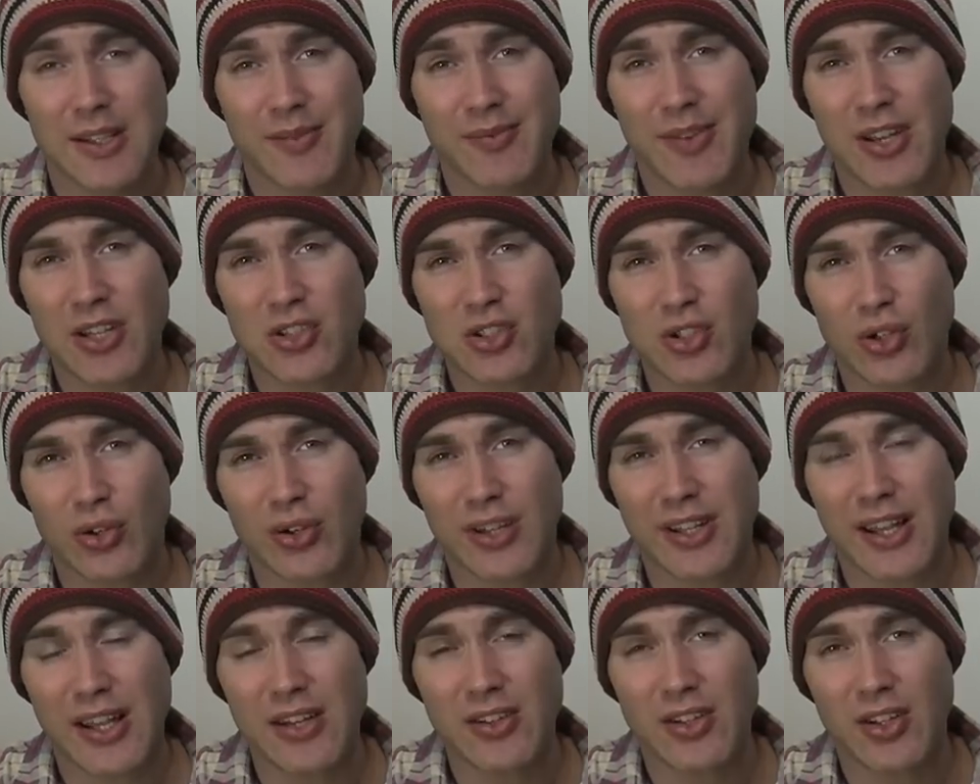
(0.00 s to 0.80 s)
Make sure
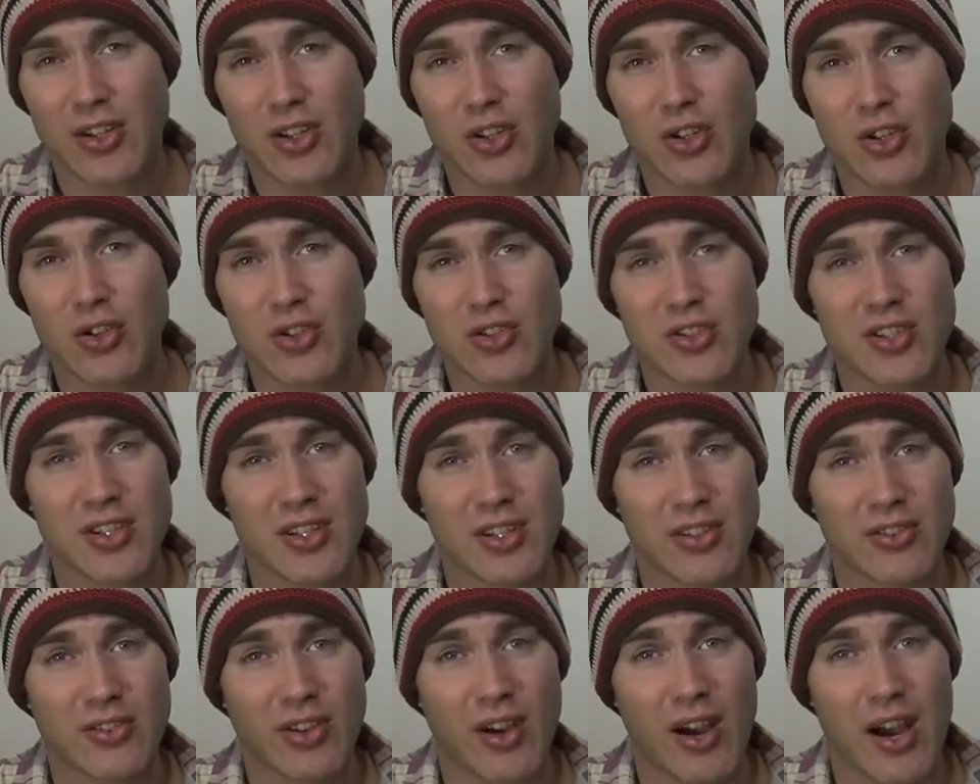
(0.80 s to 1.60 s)
again that you're using
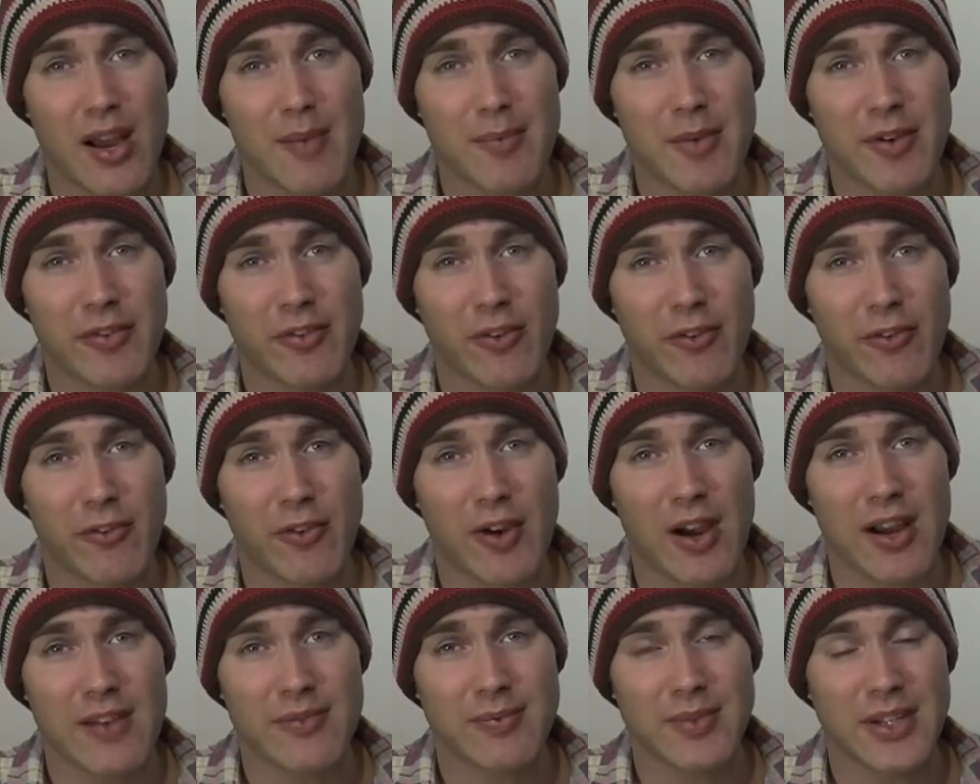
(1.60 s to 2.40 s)
your timer for
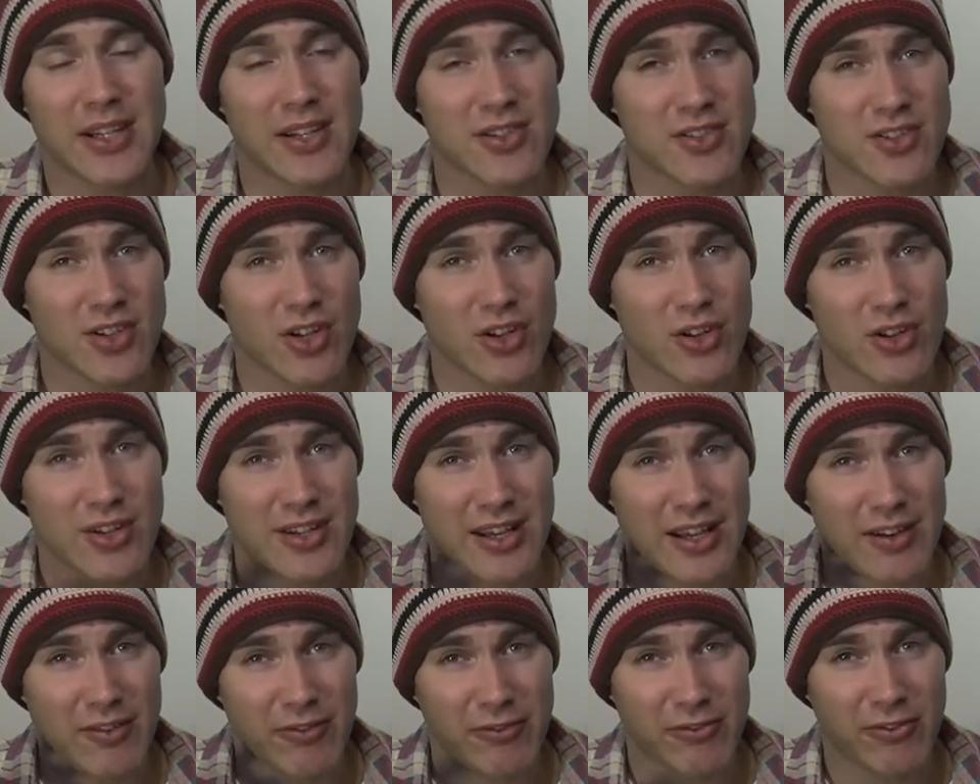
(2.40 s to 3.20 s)
five minutes so you
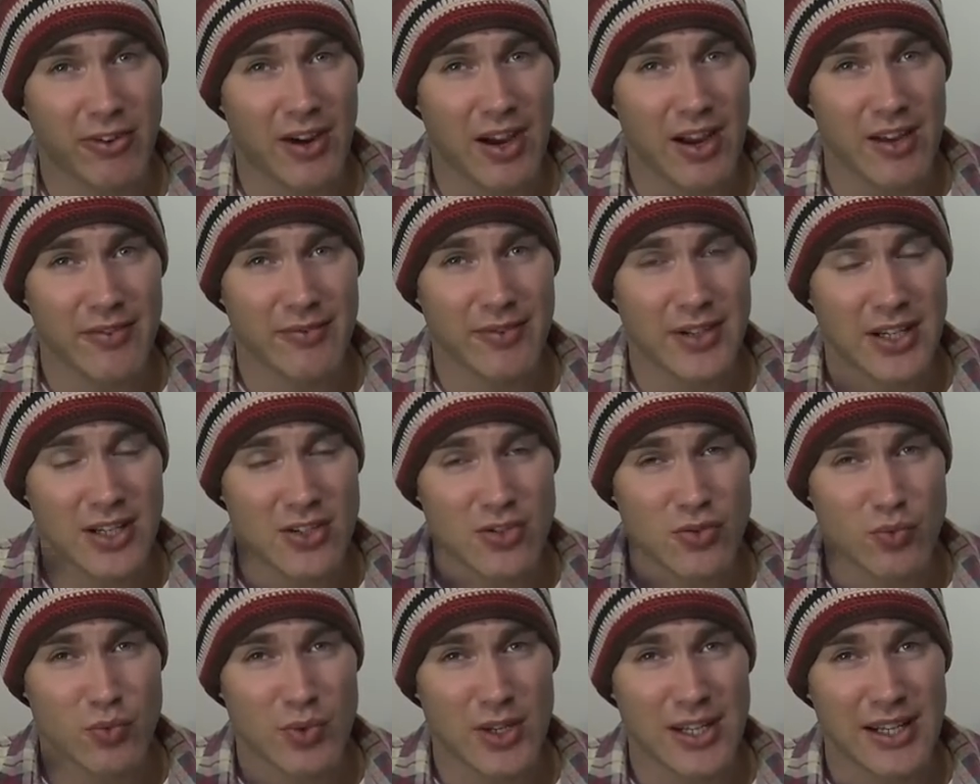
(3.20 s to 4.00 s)
get five
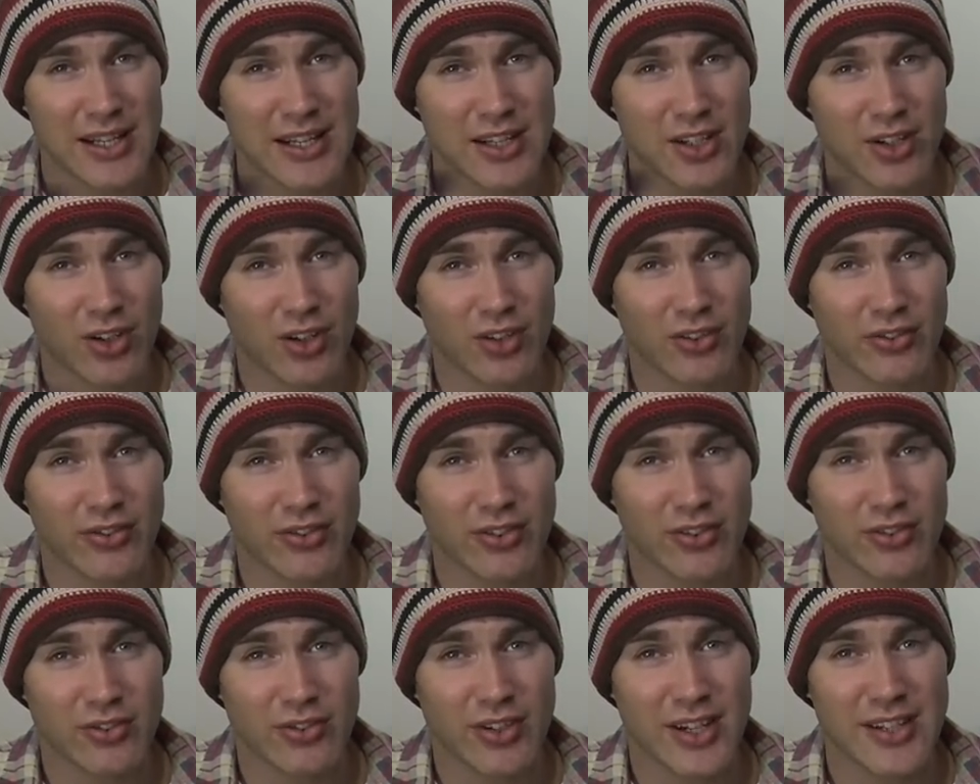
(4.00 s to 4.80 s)
minutes really
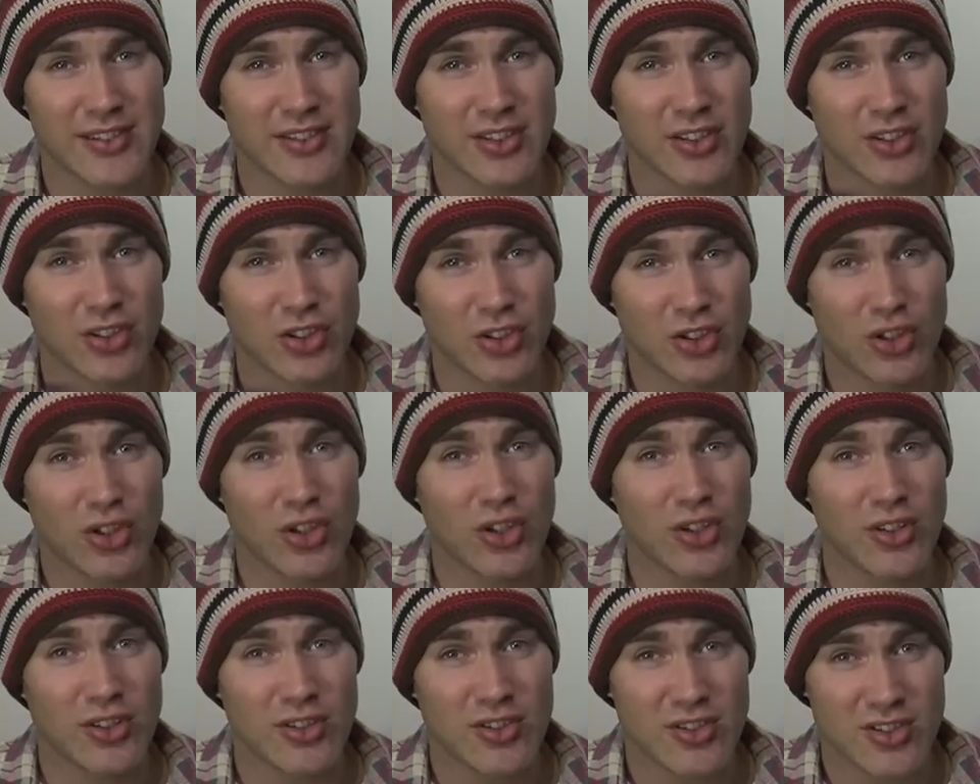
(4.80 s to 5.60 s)
concentrated,
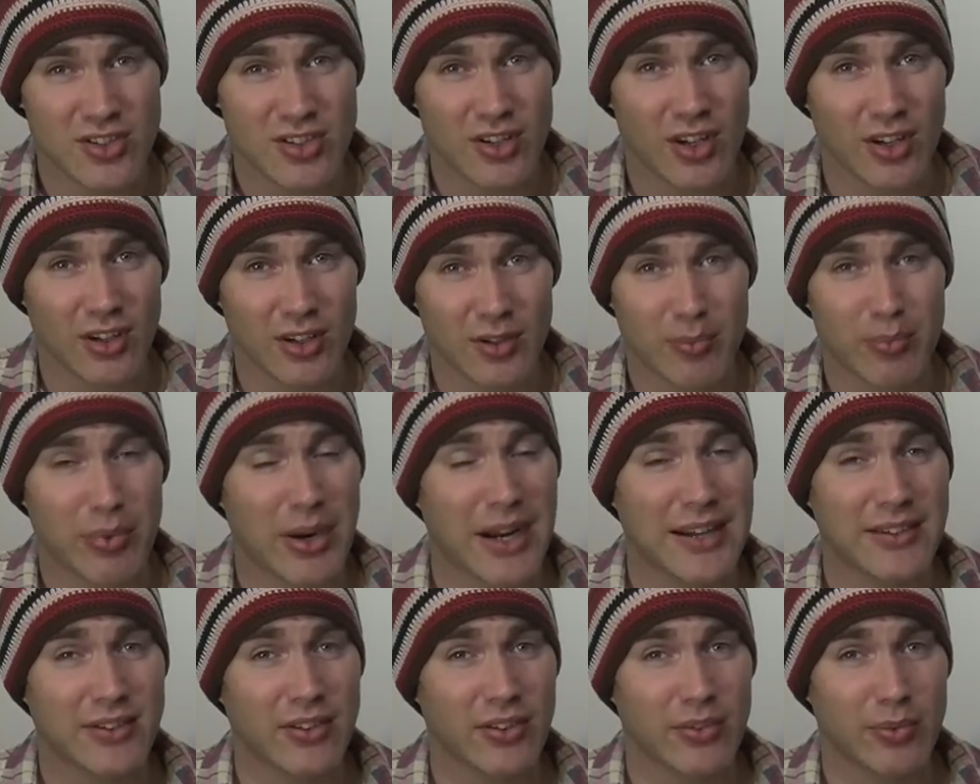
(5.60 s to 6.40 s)
good, solid
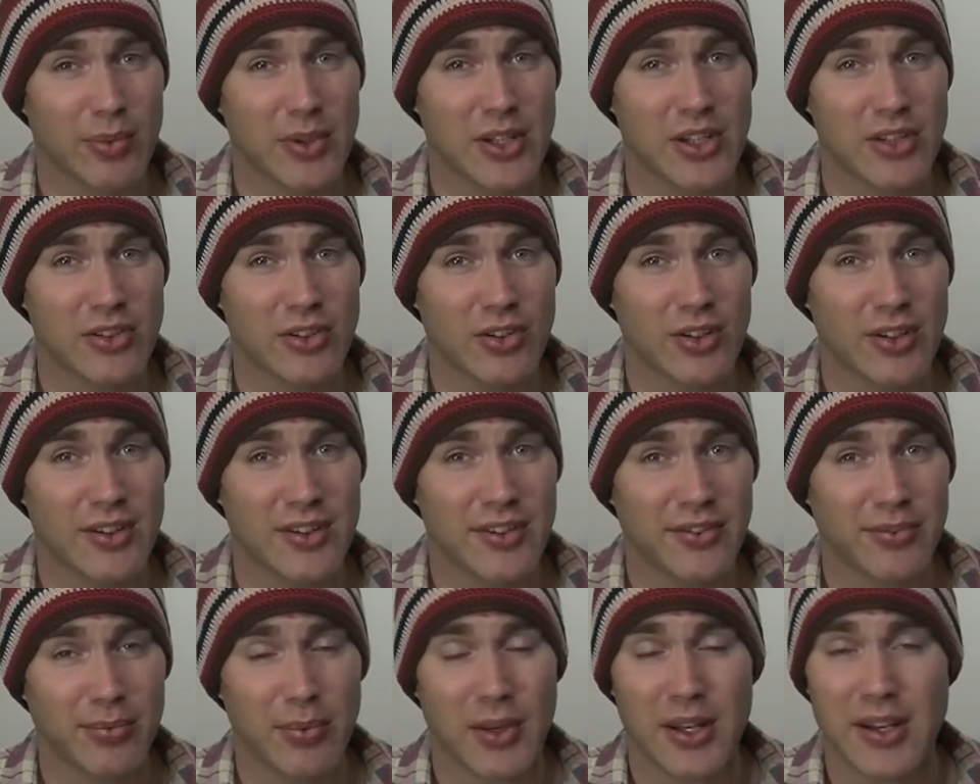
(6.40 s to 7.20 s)
practice when you're doing
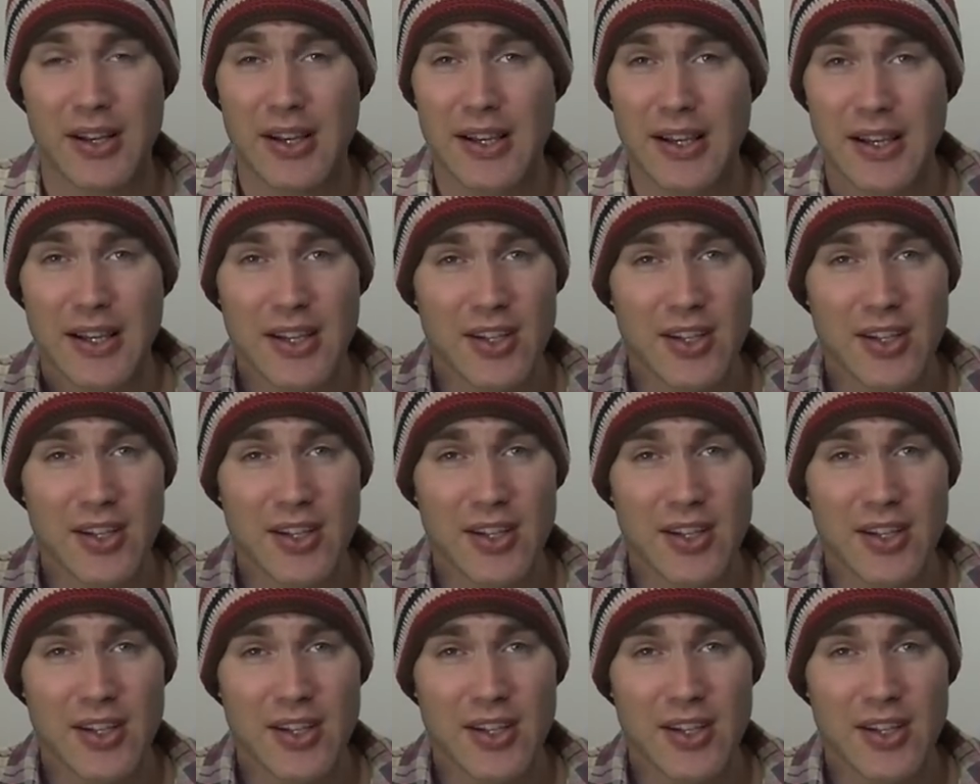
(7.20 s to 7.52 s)
this one.